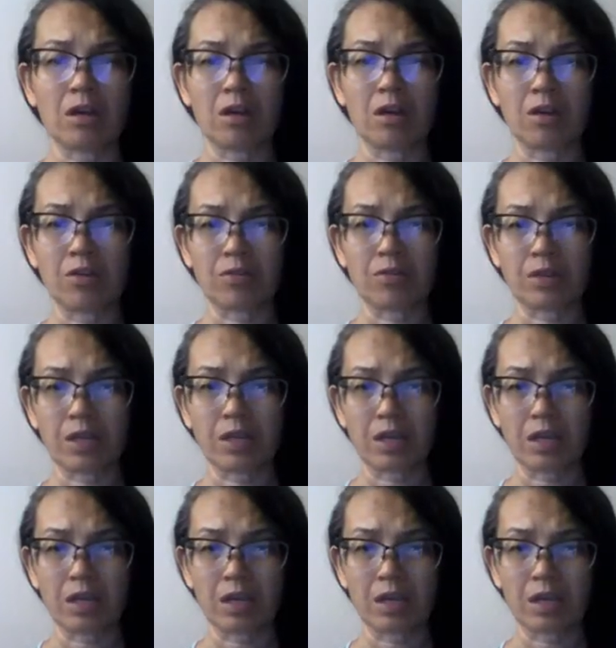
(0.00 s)

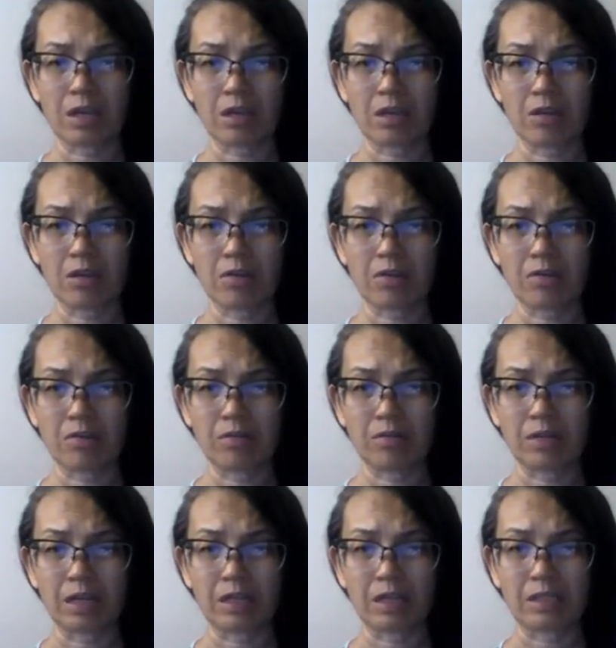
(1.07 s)
Okay.
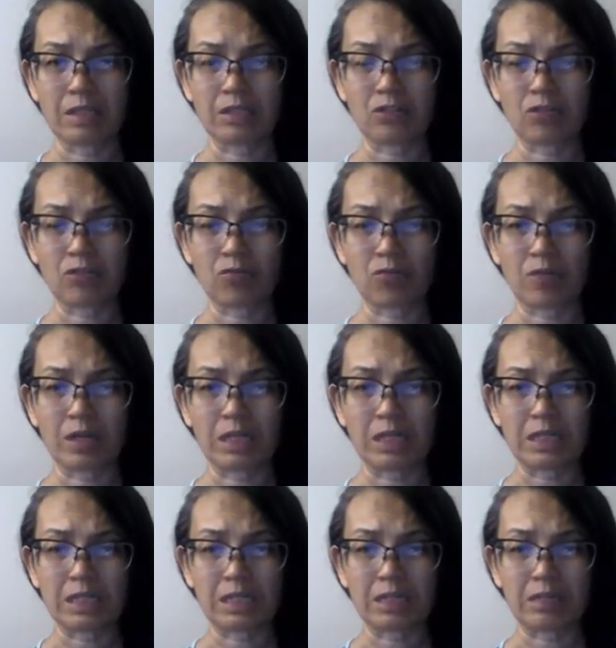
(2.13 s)
Yes, this is a ready
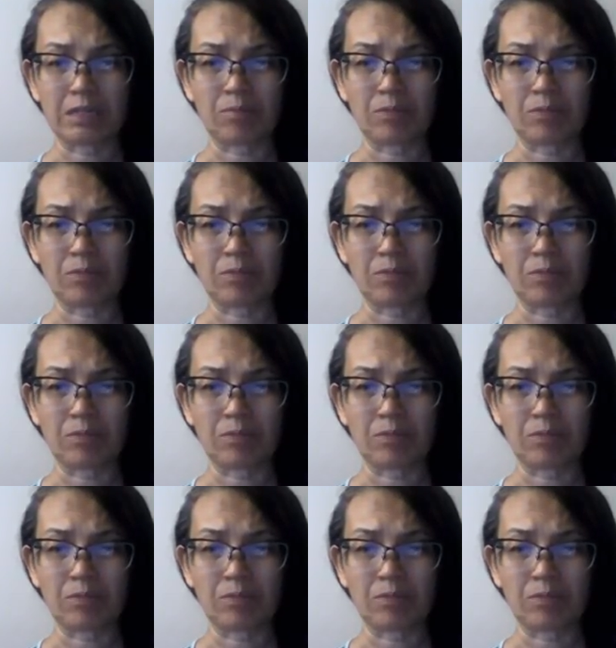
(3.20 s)
to eat